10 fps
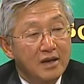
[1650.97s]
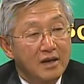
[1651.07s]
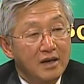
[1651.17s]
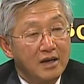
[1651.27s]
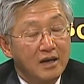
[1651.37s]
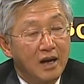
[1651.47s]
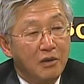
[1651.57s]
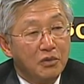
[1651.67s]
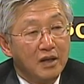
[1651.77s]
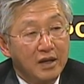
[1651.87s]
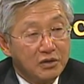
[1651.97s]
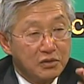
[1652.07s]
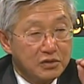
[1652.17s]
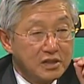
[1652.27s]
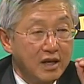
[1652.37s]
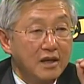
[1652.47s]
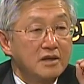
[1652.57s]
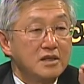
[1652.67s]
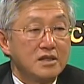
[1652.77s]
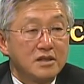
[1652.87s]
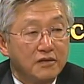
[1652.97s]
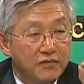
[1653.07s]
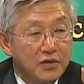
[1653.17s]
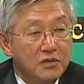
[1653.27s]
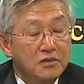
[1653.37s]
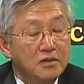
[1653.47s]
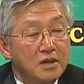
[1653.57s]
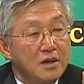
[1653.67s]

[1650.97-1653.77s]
I would like to say just a few